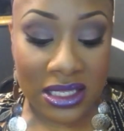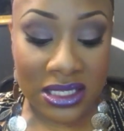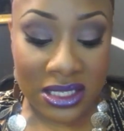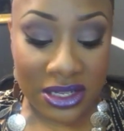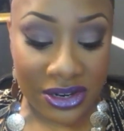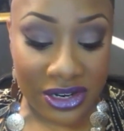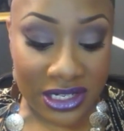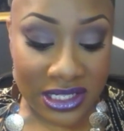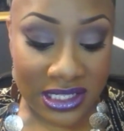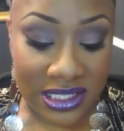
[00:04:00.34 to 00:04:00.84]

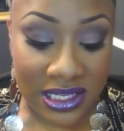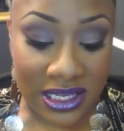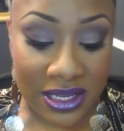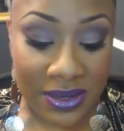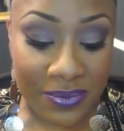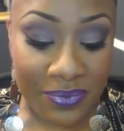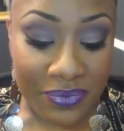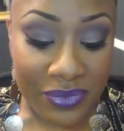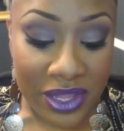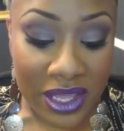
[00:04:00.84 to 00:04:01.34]

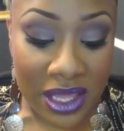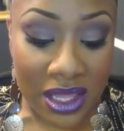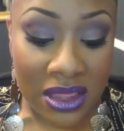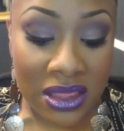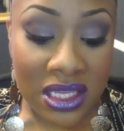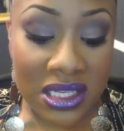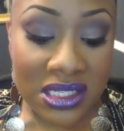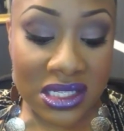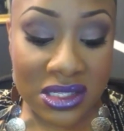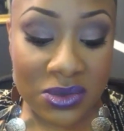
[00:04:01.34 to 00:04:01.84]
seriously,
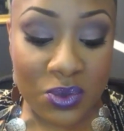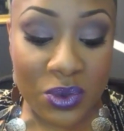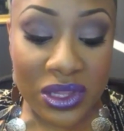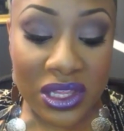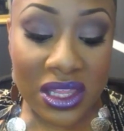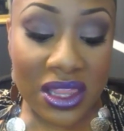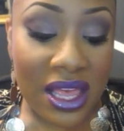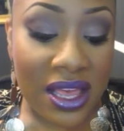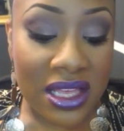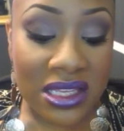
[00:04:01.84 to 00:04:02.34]
this is really
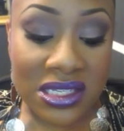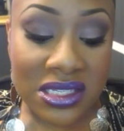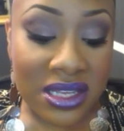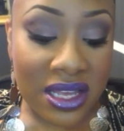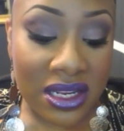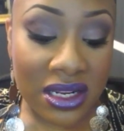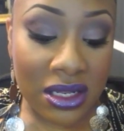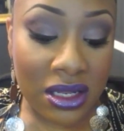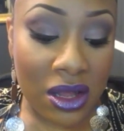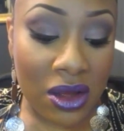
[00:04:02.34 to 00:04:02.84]
like a
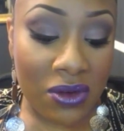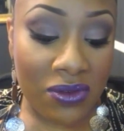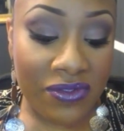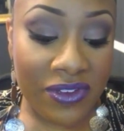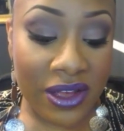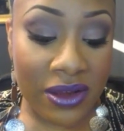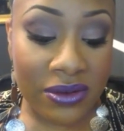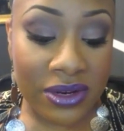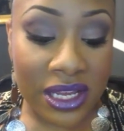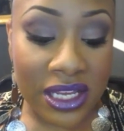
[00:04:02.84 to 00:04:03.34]
standalone
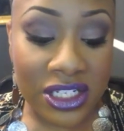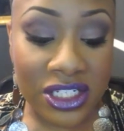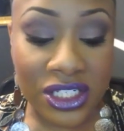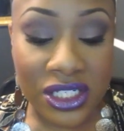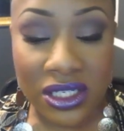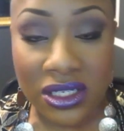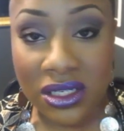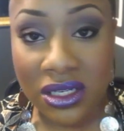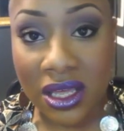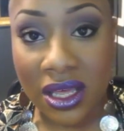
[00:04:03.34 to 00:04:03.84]

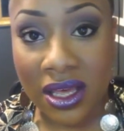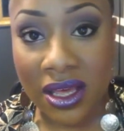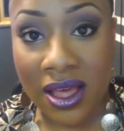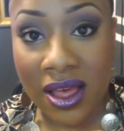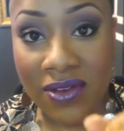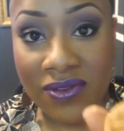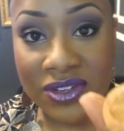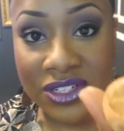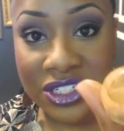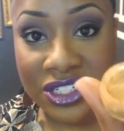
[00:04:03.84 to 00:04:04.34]
foundation. It
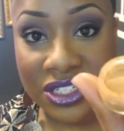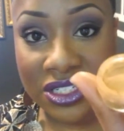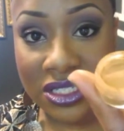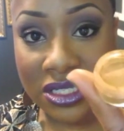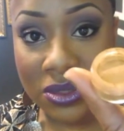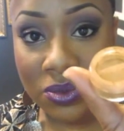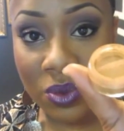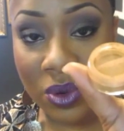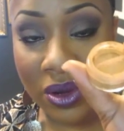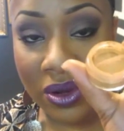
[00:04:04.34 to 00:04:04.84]
covers just
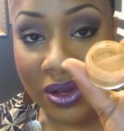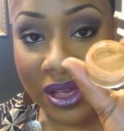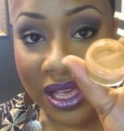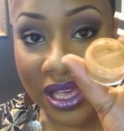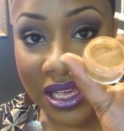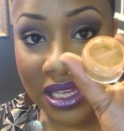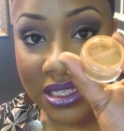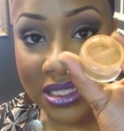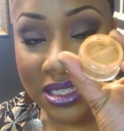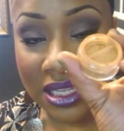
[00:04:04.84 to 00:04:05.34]
as well
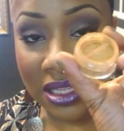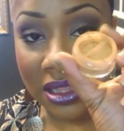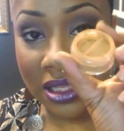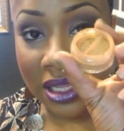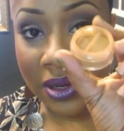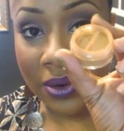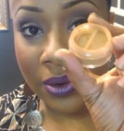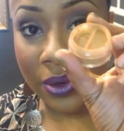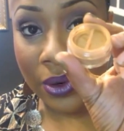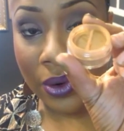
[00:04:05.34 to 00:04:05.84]
as a
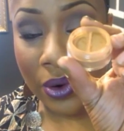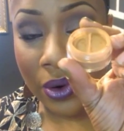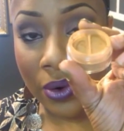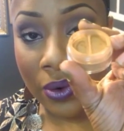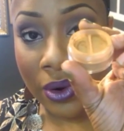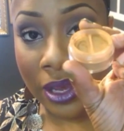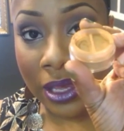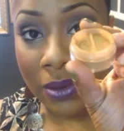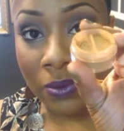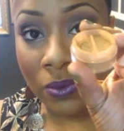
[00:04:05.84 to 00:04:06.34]
liquid or a
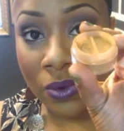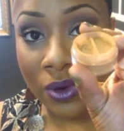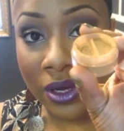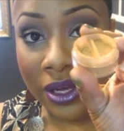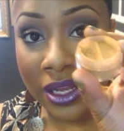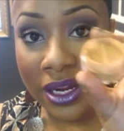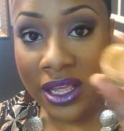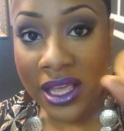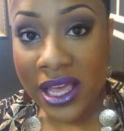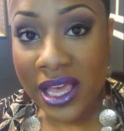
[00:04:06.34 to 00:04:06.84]
cream
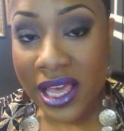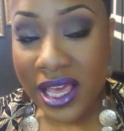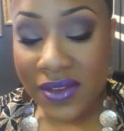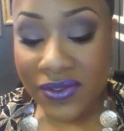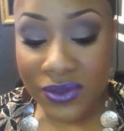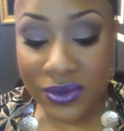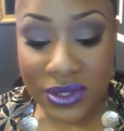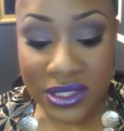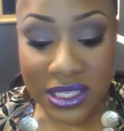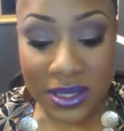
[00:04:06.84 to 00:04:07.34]
would
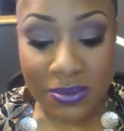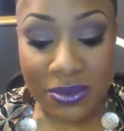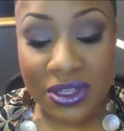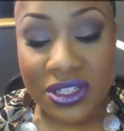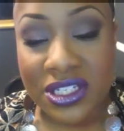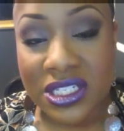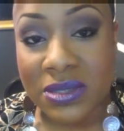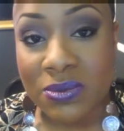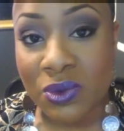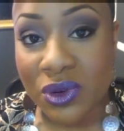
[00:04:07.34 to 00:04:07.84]
if you simply
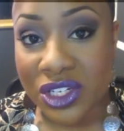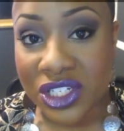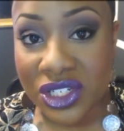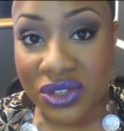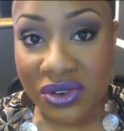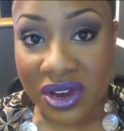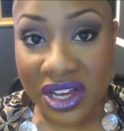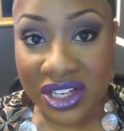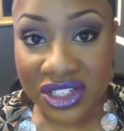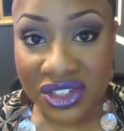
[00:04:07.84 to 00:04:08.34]
just
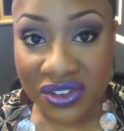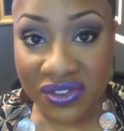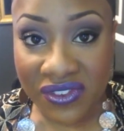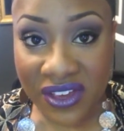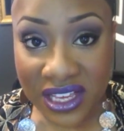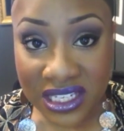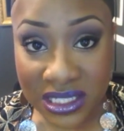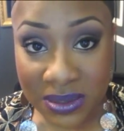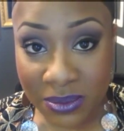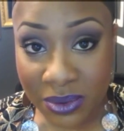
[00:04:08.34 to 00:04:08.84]
moisturize your
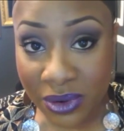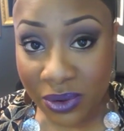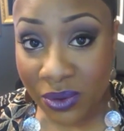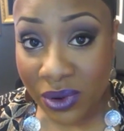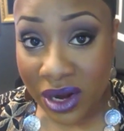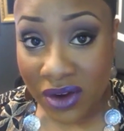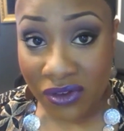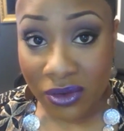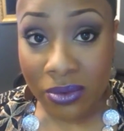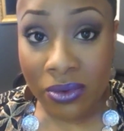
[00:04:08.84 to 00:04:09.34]
face and put
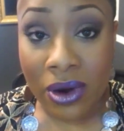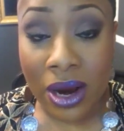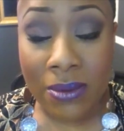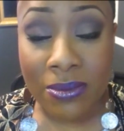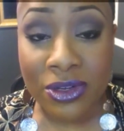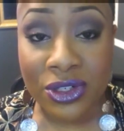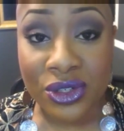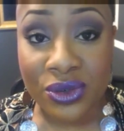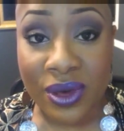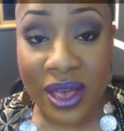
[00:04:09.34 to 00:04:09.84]
whatever
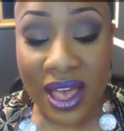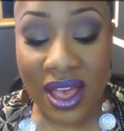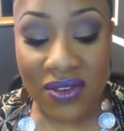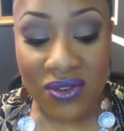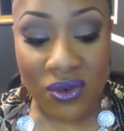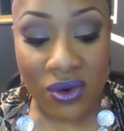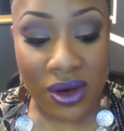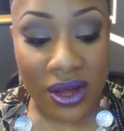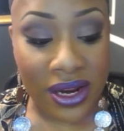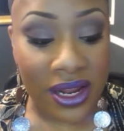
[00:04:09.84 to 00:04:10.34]
primers you have
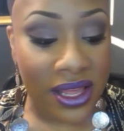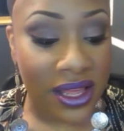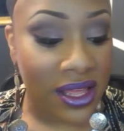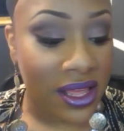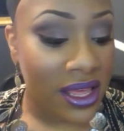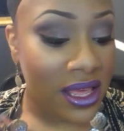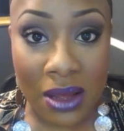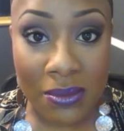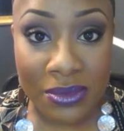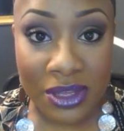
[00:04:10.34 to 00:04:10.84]
on it.
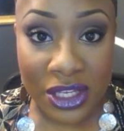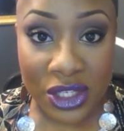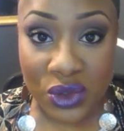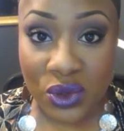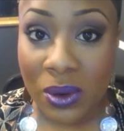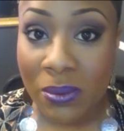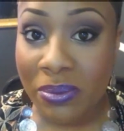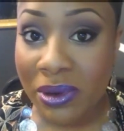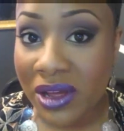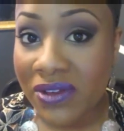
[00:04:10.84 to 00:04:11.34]
Get you
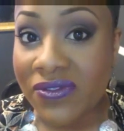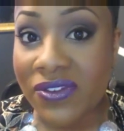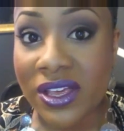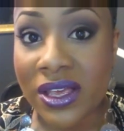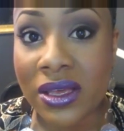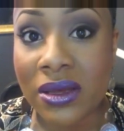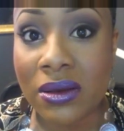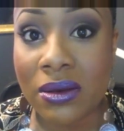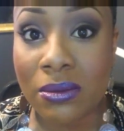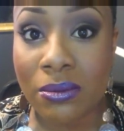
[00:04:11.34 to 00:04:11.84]
a
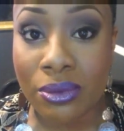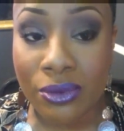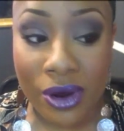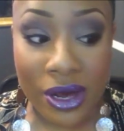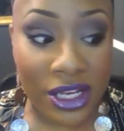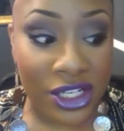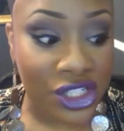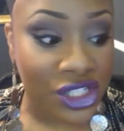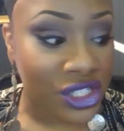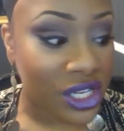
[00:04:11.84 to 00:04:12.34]
buffing
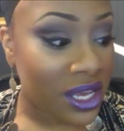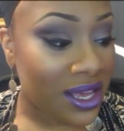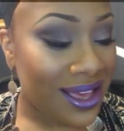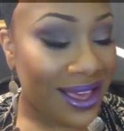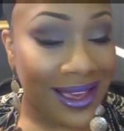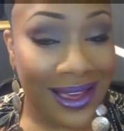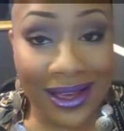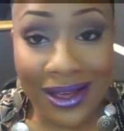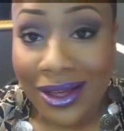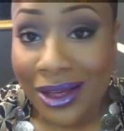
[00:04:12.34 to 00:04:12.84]
brush.
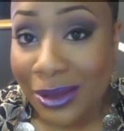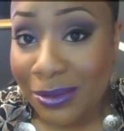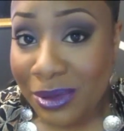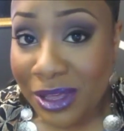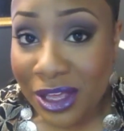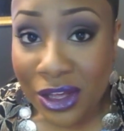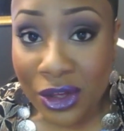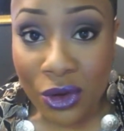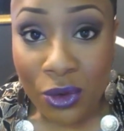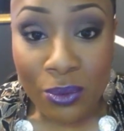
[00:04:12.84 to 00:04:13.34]
It could be
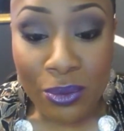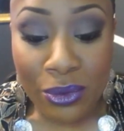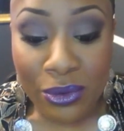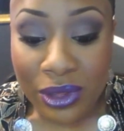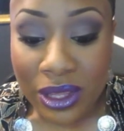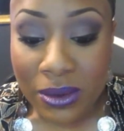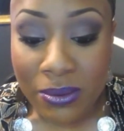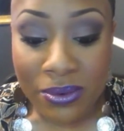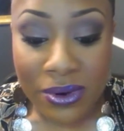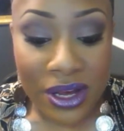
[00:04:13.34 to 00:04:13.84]
a
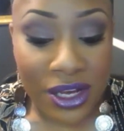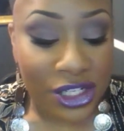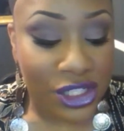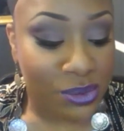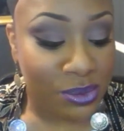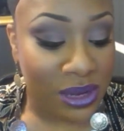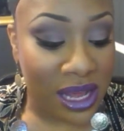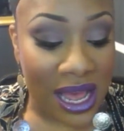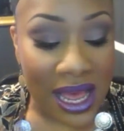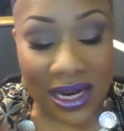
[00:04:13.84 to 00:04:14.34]
kabuki brush,
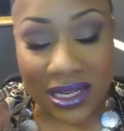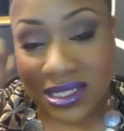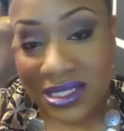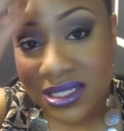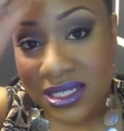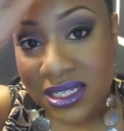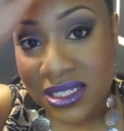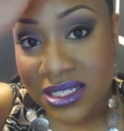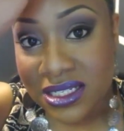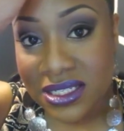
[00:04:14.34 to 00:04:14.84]
but
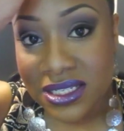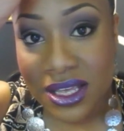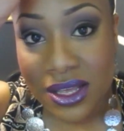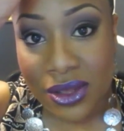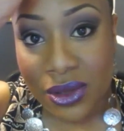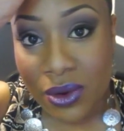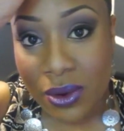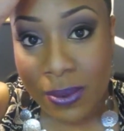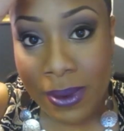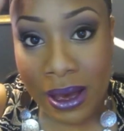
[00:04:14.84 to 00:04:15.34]
honestly just get
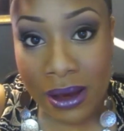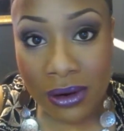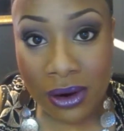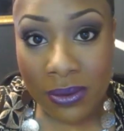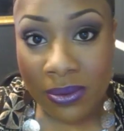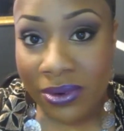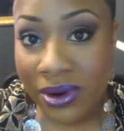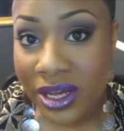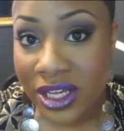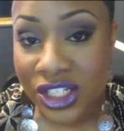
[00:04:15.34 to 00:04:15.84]
you a powder
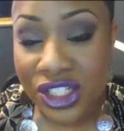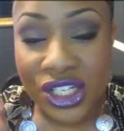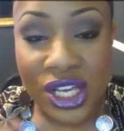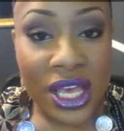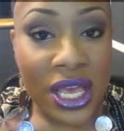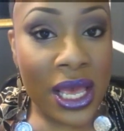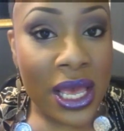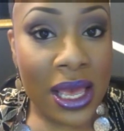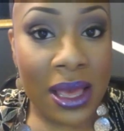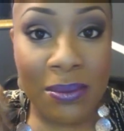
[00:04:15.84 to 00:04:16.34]
brush
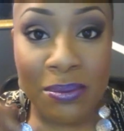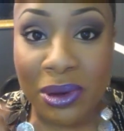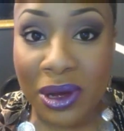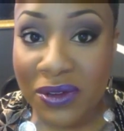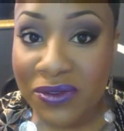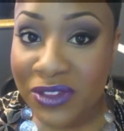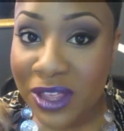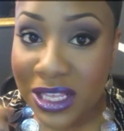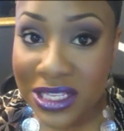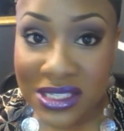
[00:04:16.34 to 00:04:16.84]
and
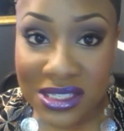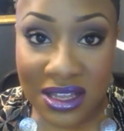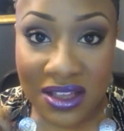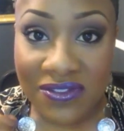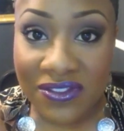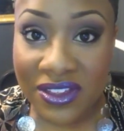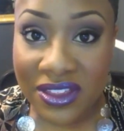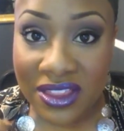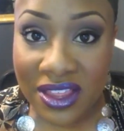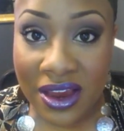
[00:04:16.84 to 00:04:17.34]
buff that
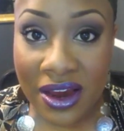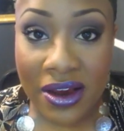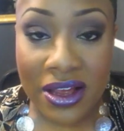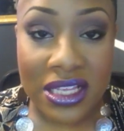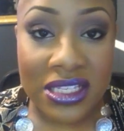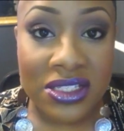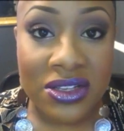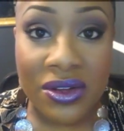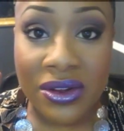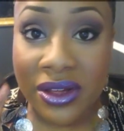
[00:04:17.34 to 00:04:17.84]
stuff in there.
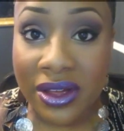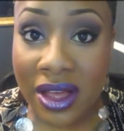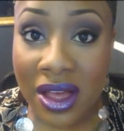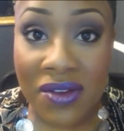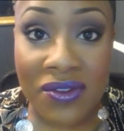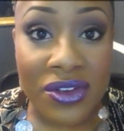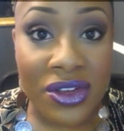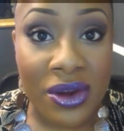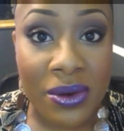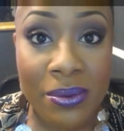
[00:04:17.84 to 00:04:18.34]
It's going to
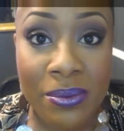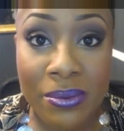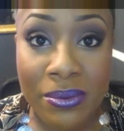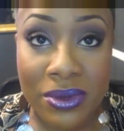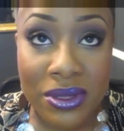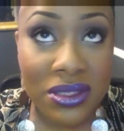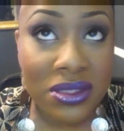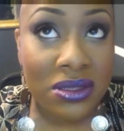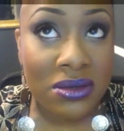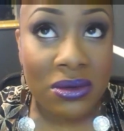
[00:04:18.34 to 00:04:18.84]
cover
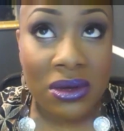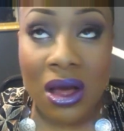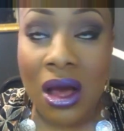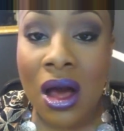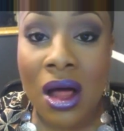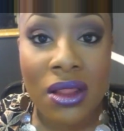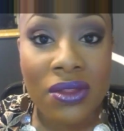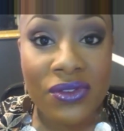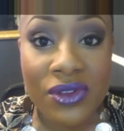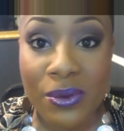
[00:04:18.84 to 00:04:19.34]

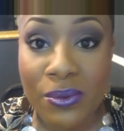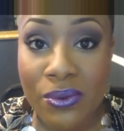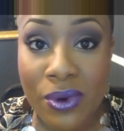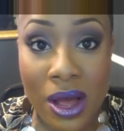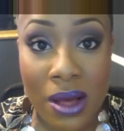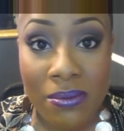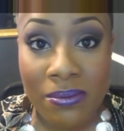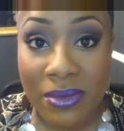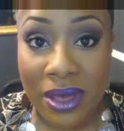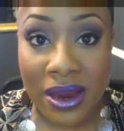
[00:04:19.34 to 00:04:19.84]
all of your
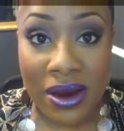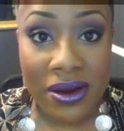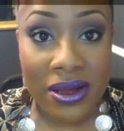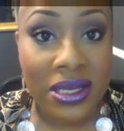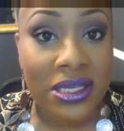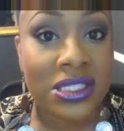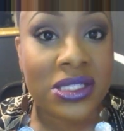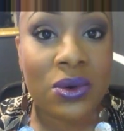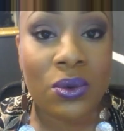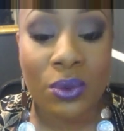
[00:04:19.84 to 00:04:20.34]
problem
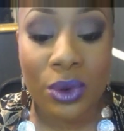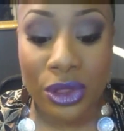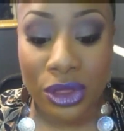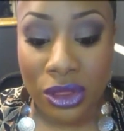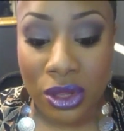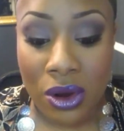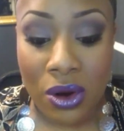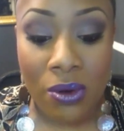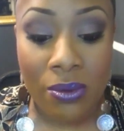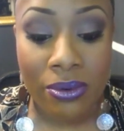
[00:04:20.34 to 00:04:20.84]
areas with
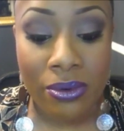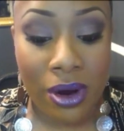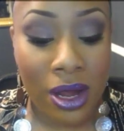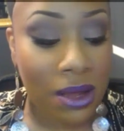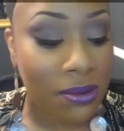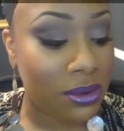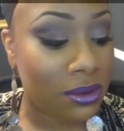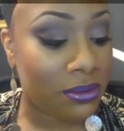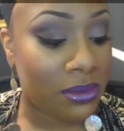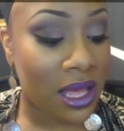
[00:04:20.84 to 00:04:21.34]
no
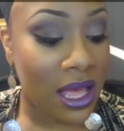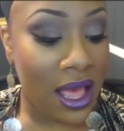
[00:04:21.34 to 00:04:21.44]
problem.